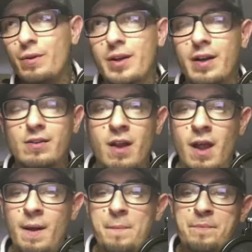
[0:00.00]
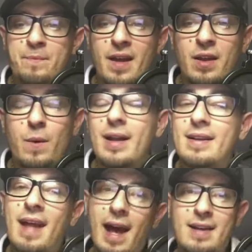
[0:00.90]
Anyway, Dex is
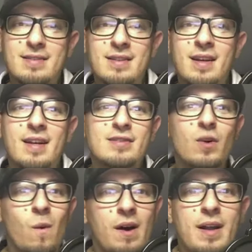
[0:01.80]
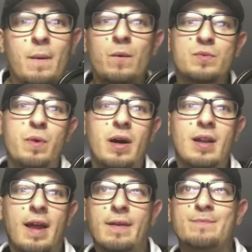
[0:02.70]
the one that was probably like,
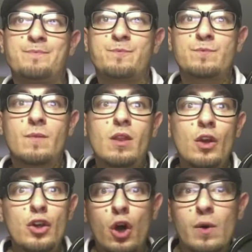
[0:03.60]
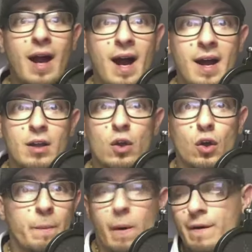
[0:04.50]
yo, guy, look, Marf, if we
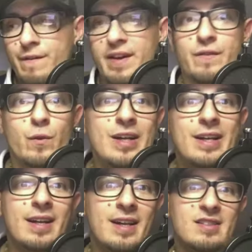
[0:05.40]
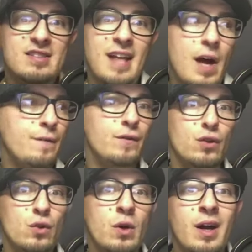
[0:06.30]
can get Snafu and this
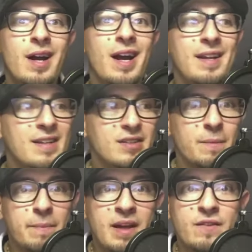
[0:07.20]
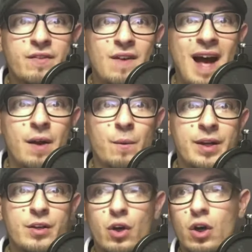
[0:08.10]
big fat retard Road to
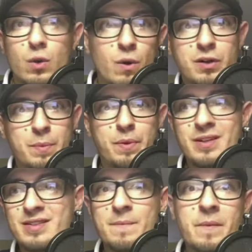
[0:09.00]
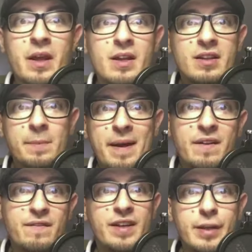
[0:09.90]
Prison to make videos about
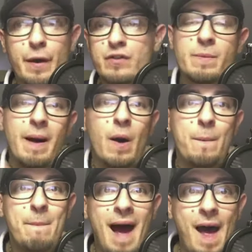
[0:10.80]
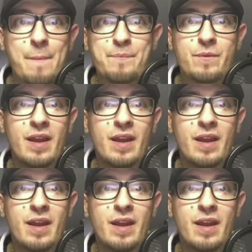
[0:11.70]
Matt and Iggy,